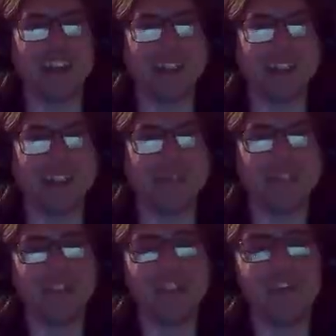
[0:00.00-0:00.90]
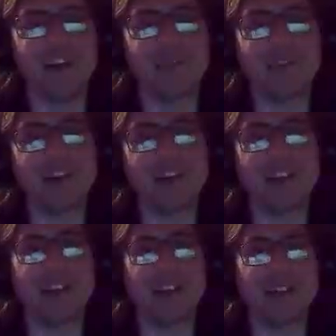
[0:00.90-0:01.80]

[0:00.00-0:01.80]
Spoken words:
you know, I'm greedy.